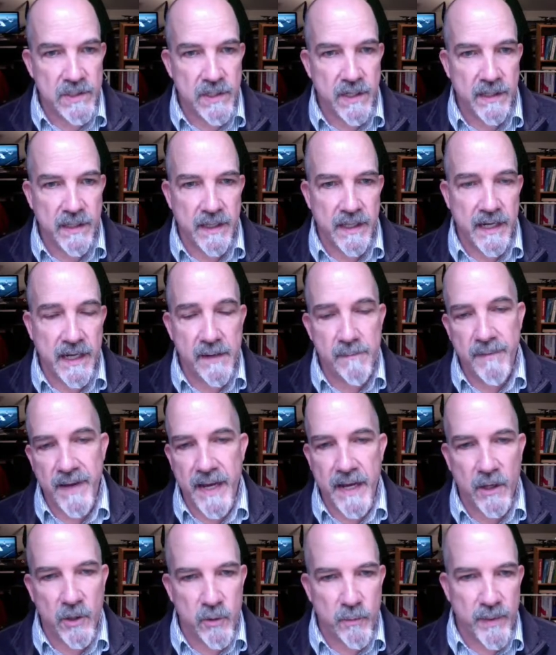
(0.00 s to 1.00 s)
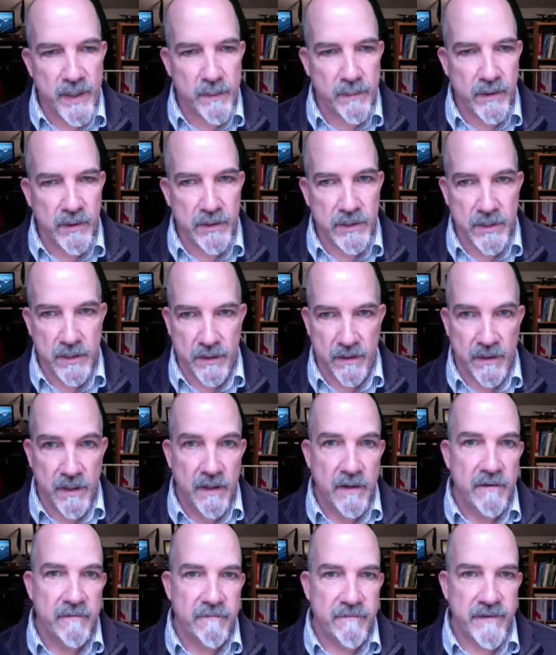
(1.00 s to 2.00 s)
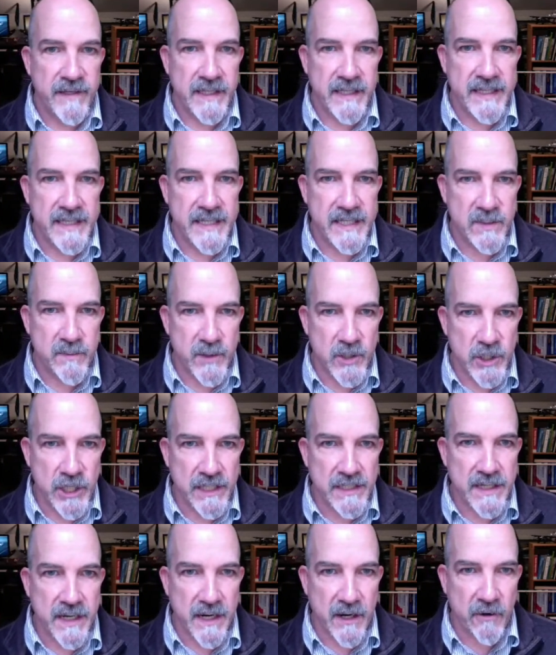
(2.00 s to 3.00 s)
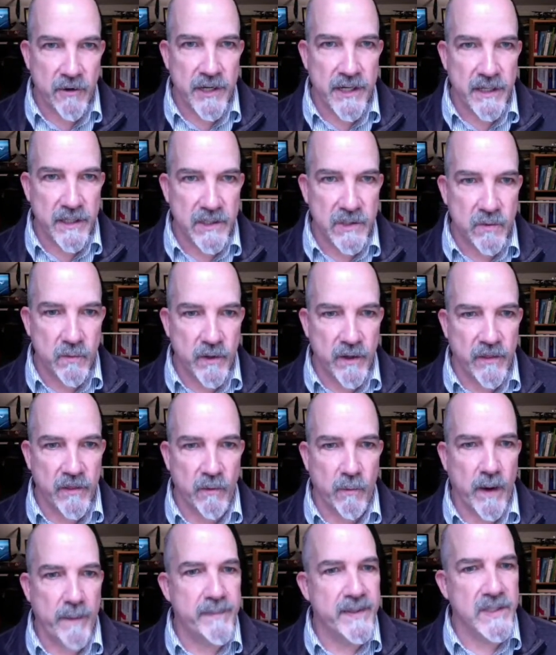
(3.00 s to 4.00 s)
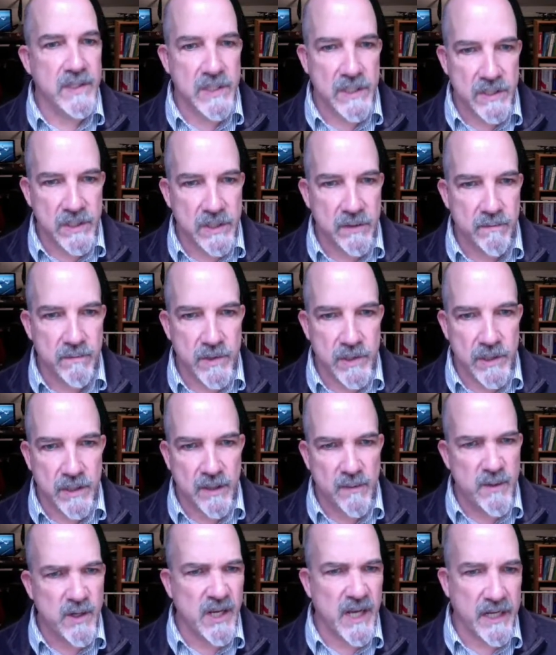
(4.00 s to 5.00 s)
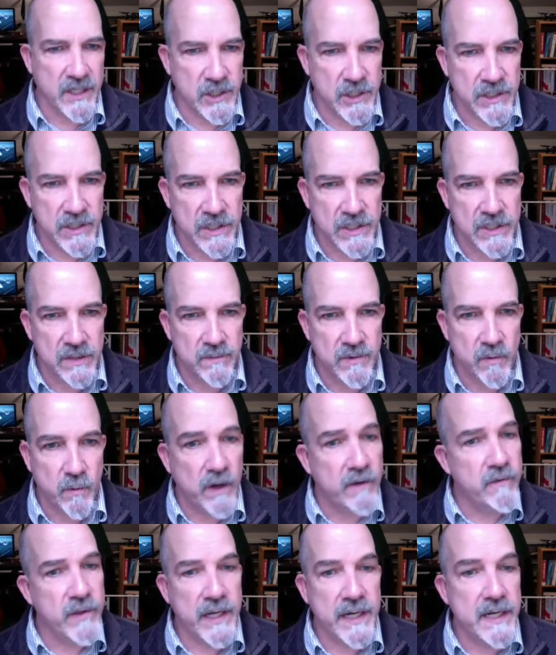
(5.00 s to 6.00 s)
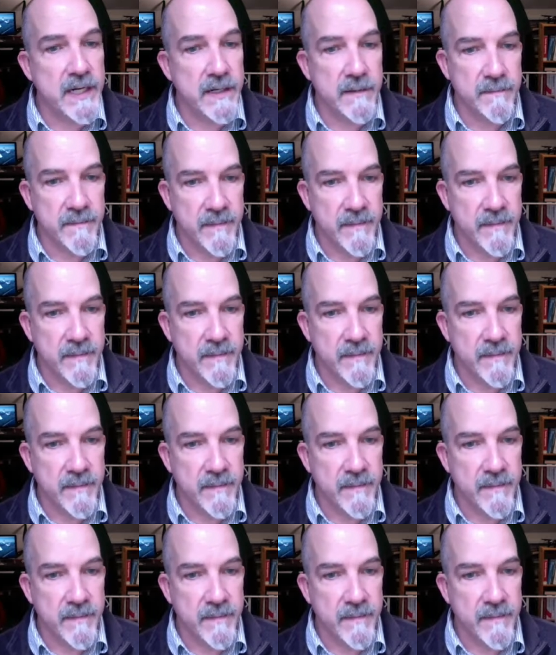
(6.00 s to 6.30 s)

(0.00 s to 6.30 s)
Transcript: and then they can pay other people to fill in these magenta areas with the weapon systems and the communication systems and whatever they need.